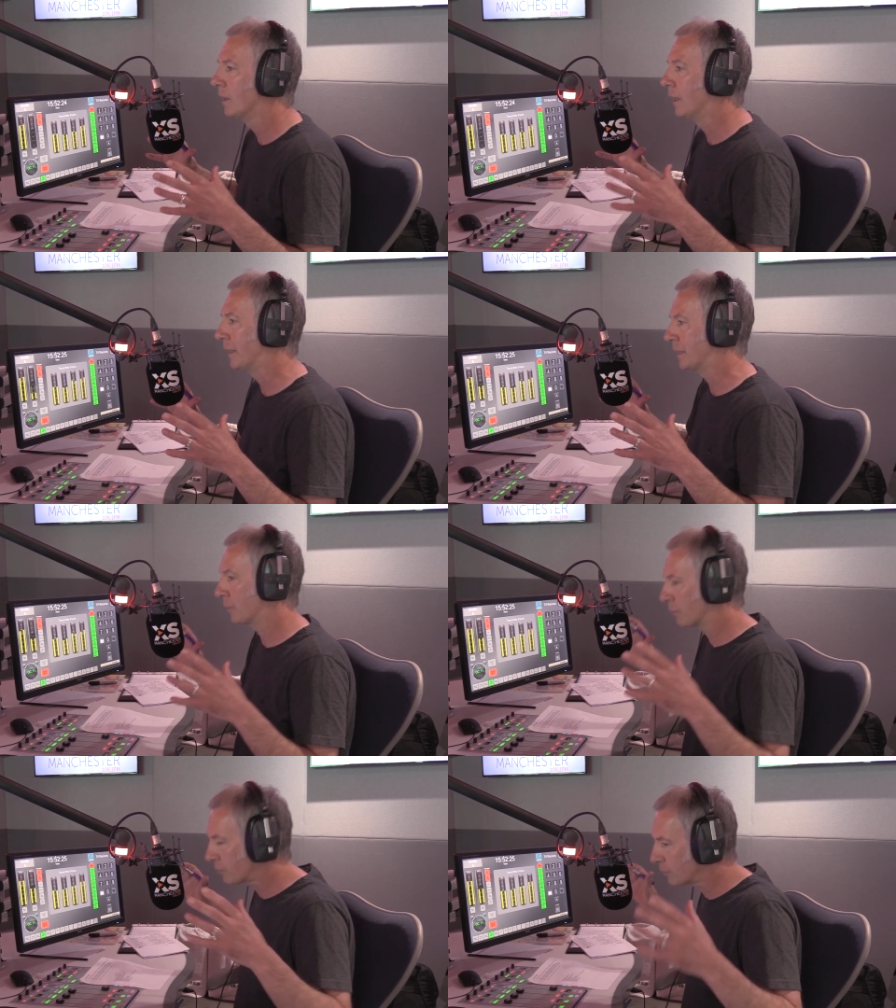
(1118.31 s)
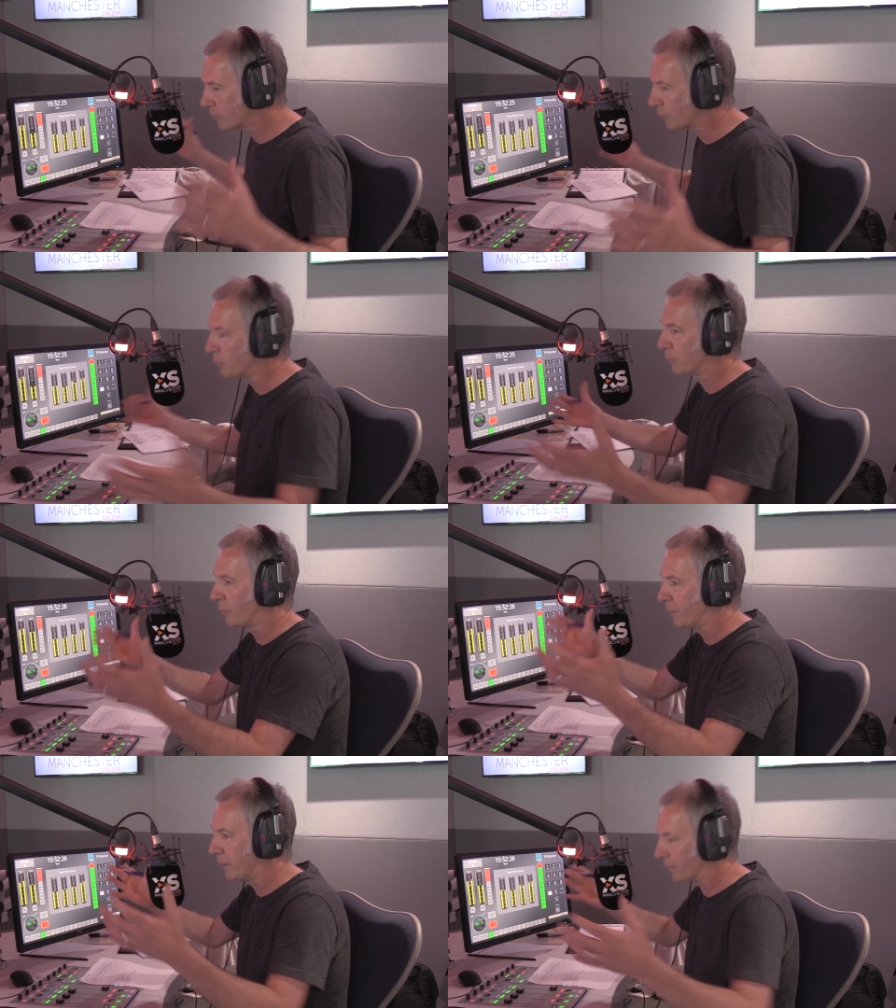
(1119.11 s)
and then you got scooped
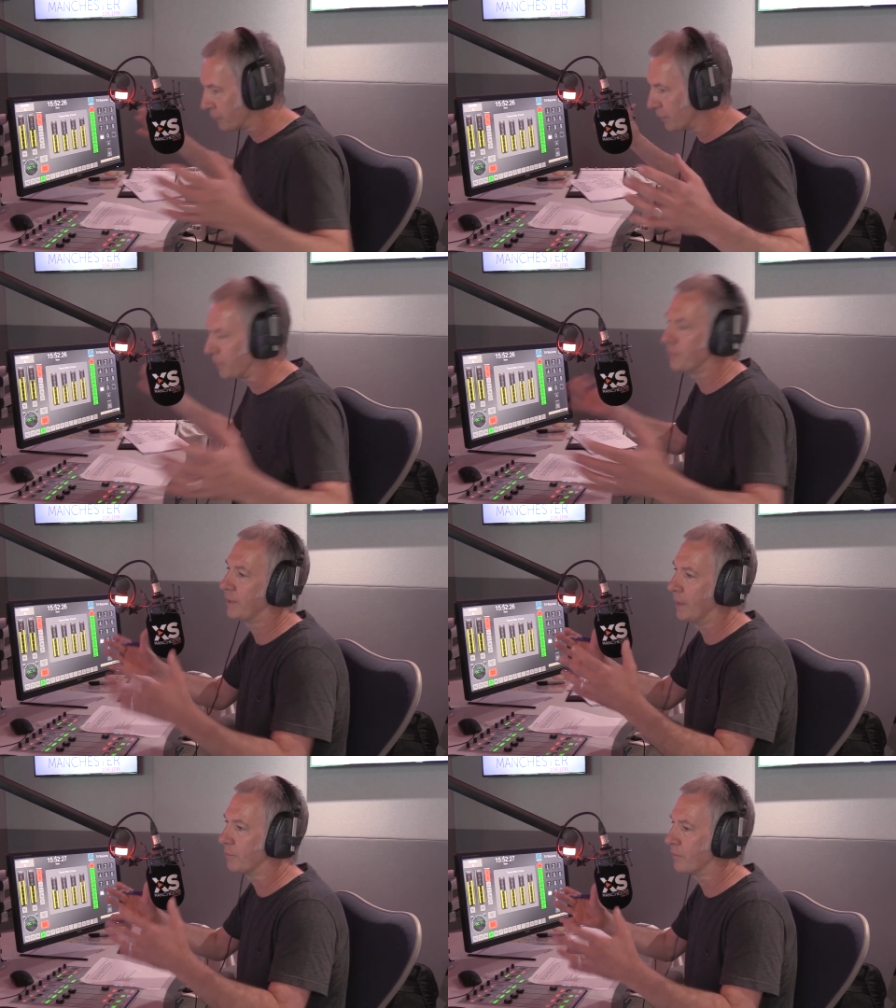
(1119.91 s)
up in it. The circus came